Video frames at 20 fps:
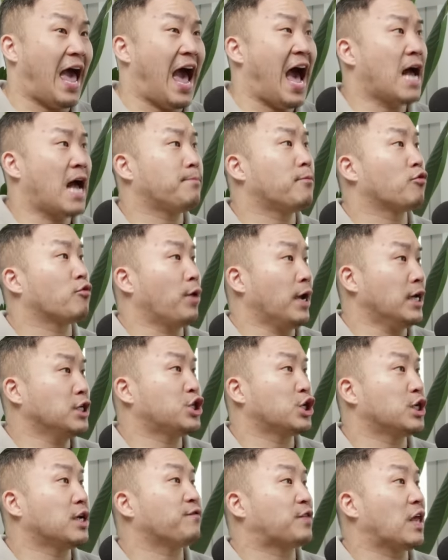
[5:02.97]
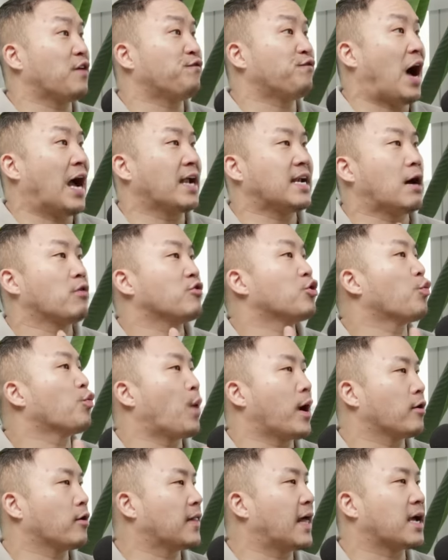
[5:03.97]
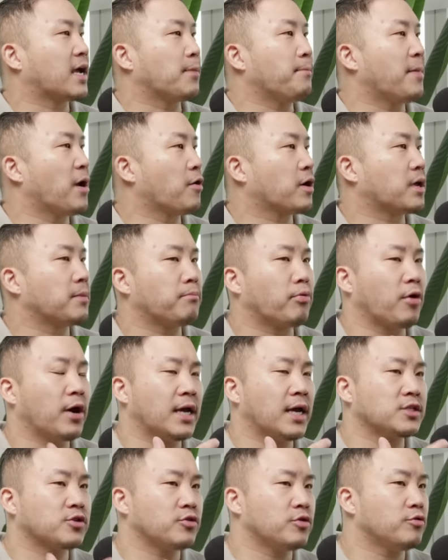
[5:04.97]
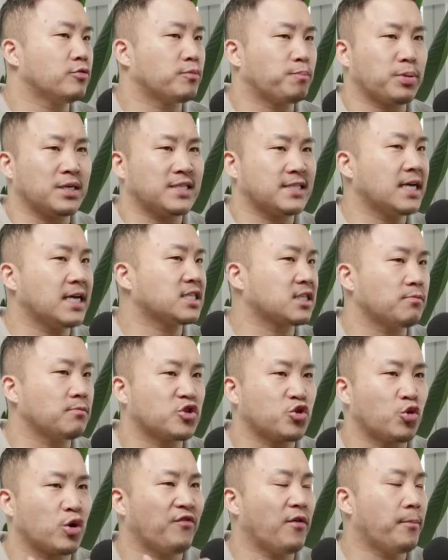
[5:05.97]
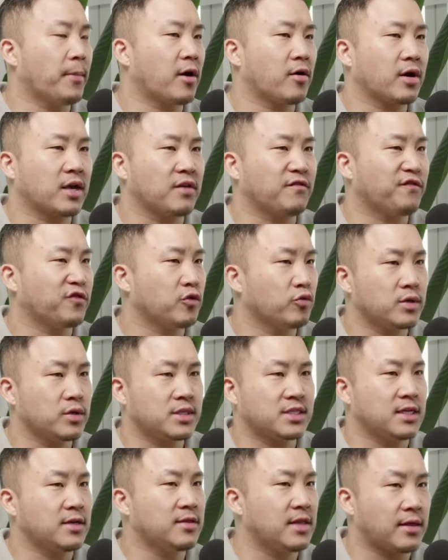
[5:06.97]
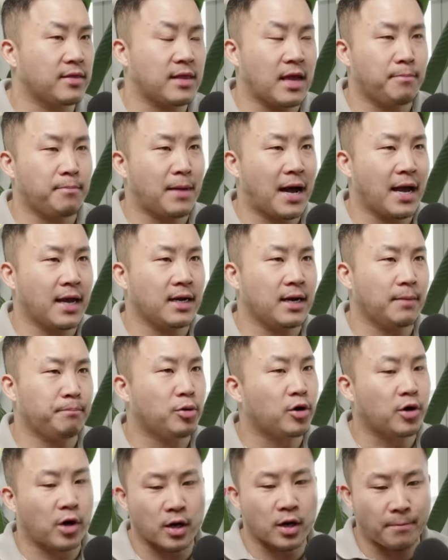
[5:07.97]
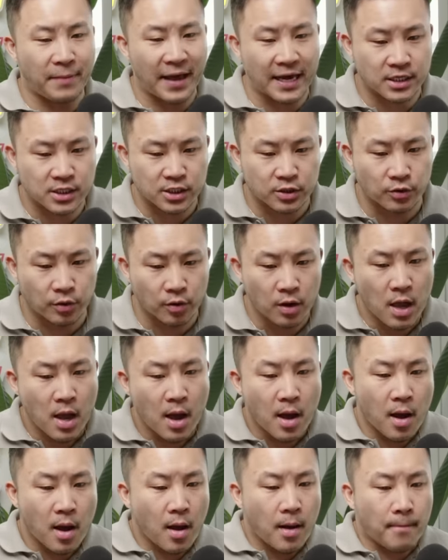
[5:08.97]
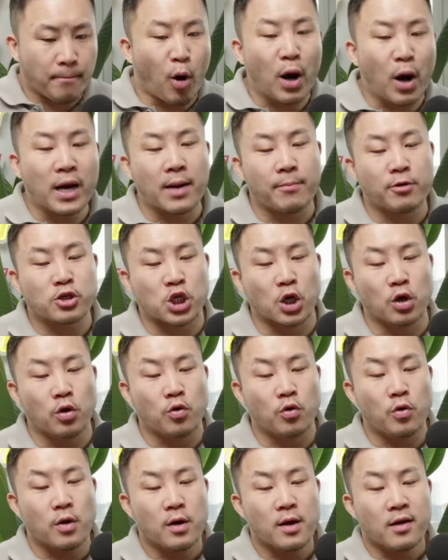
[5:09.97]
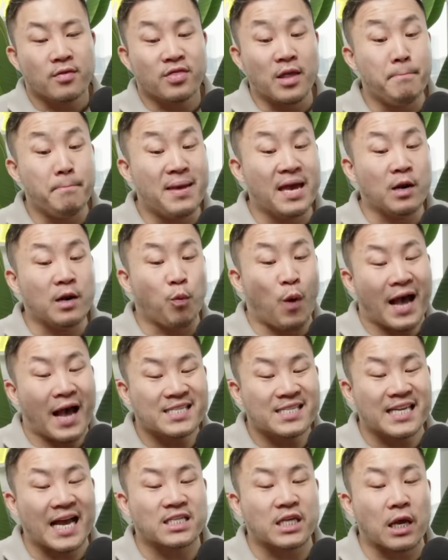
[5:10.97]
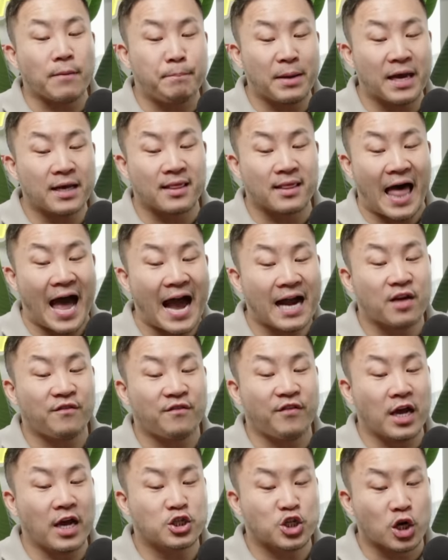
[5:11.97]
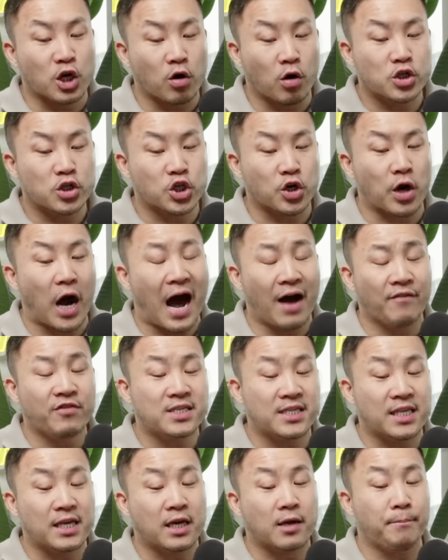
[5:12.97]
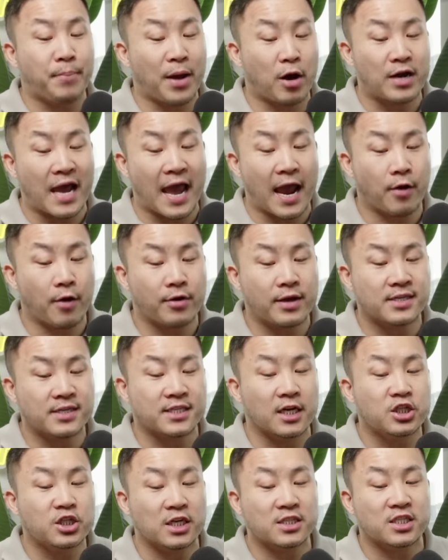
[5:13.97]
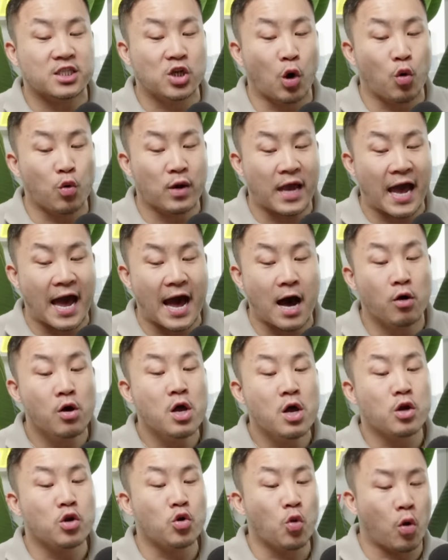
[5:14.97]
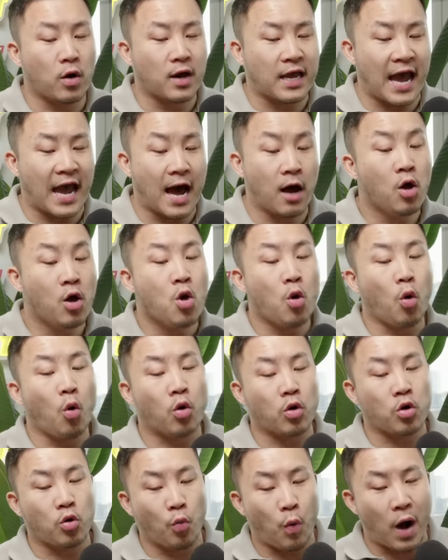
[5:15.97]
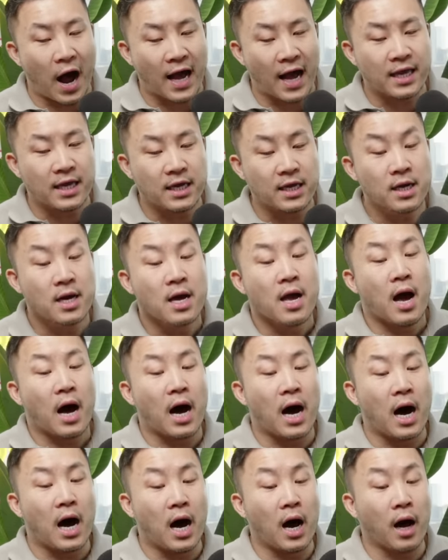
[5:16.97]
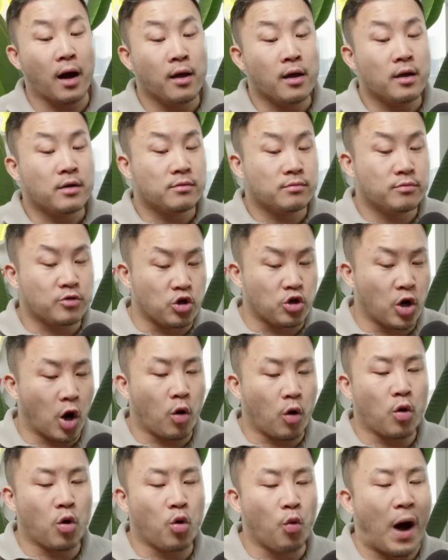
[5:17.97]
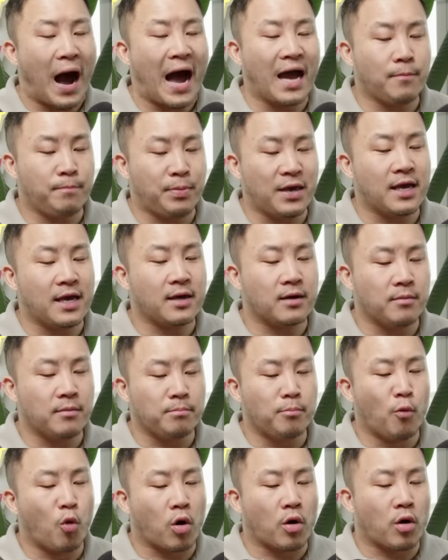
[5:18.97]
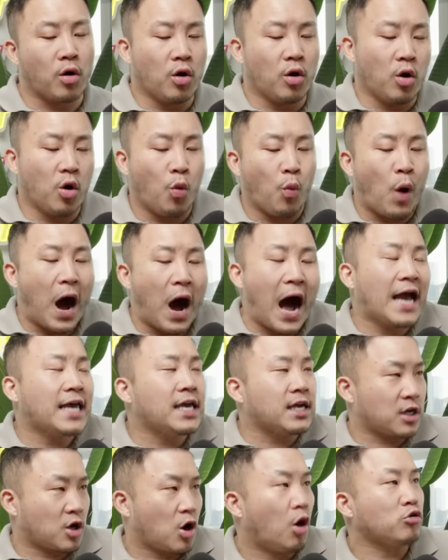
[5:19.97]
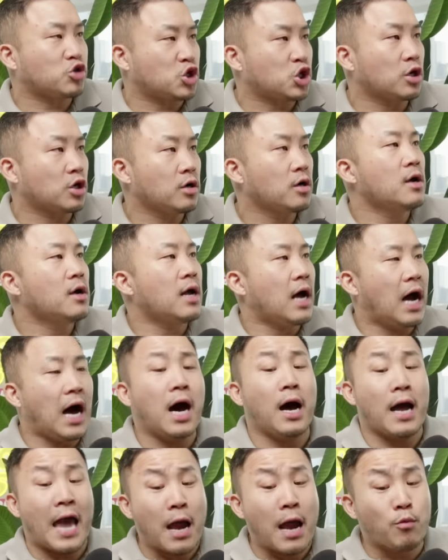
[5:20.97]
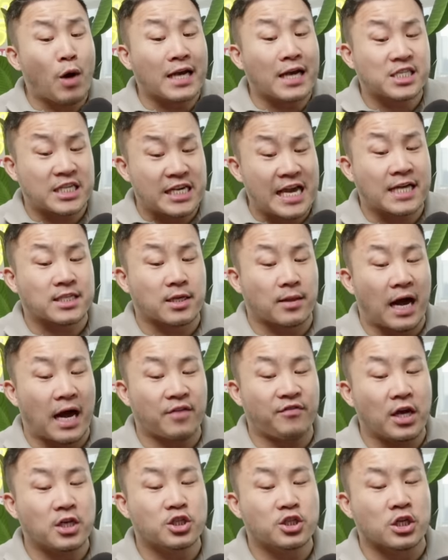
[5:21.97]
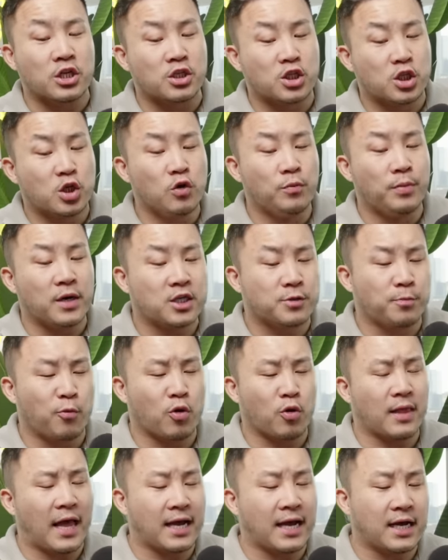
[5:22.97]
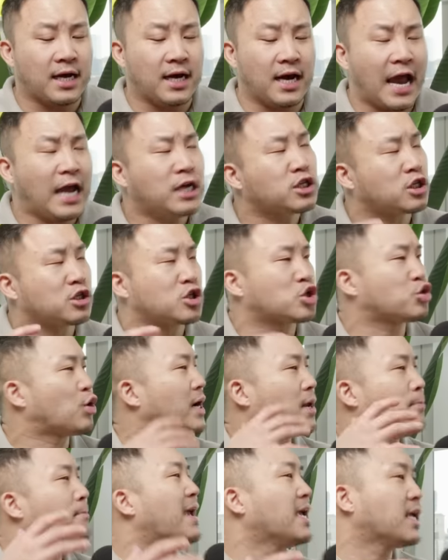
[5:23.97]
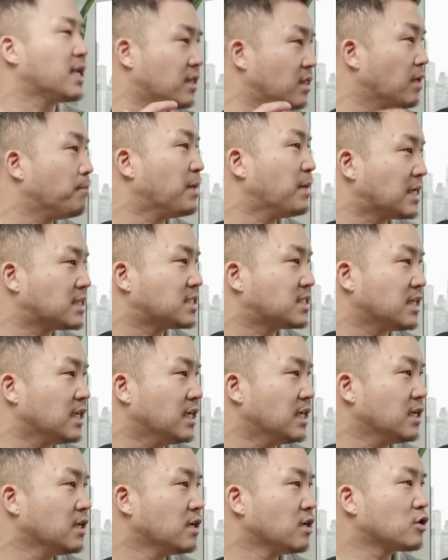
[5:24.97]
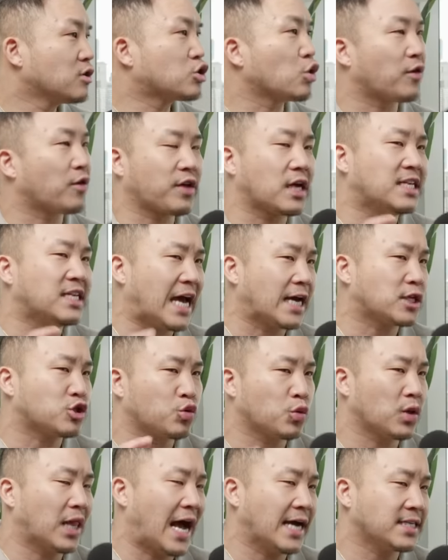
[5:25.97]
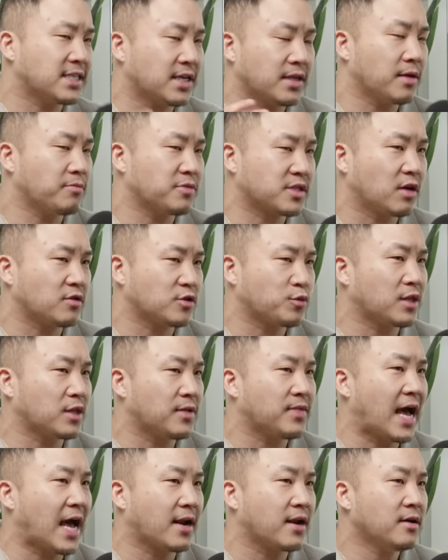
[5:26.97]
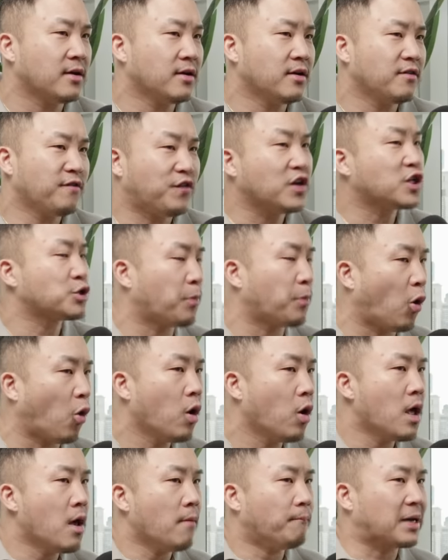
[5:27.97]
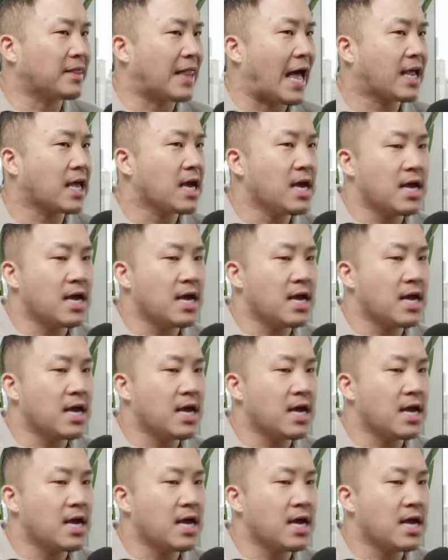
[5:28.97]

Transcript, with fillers: admiration if they find out you're wearing like American brands or you possess some sort of American fluency that they might put on a pedestal. Point number two the Midwest has a big lack of Asian culture, obviously, compared to areas such as SoCal, NorCal, or Hawaii. Uh, you know, Hawaii being more Hawaiian culture. Uh, right. NYC has a lot of Asians too, but it's more like uh, Asians trying to make it in the big city, right, sort of right, contextualizing themselves within that fishbowl. But like,